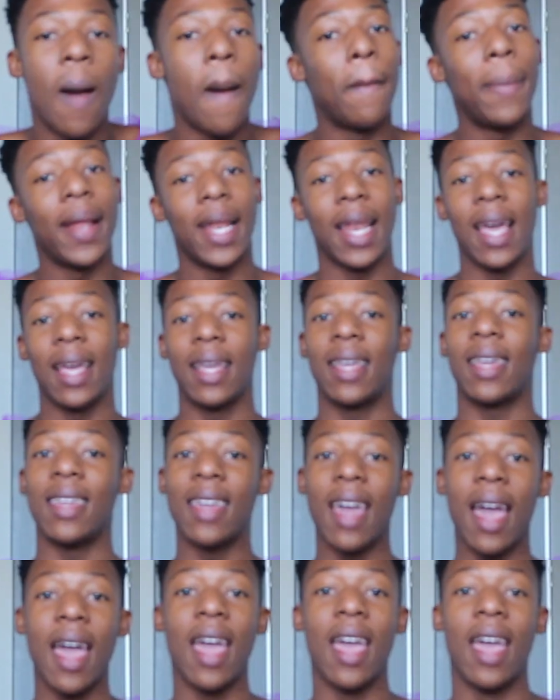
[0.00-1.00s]
But like,
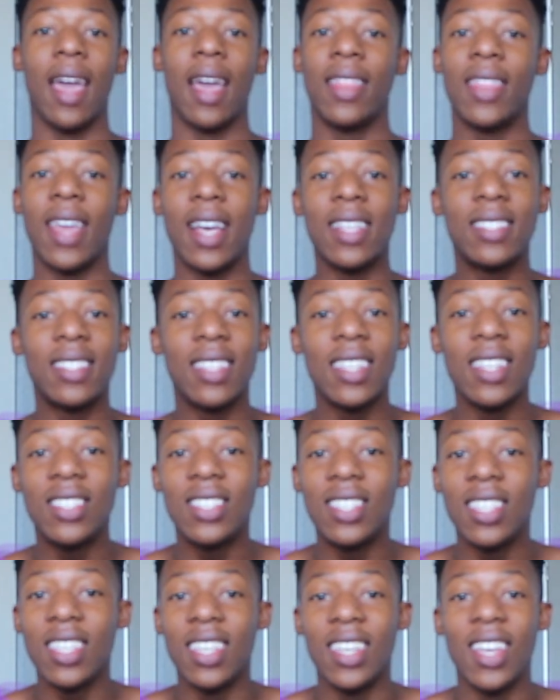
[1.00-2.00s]
yeah, that's the
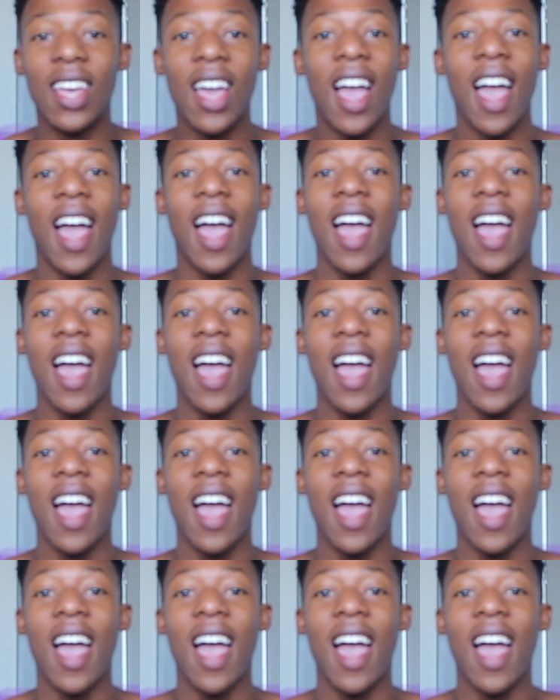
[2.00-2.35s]
tea.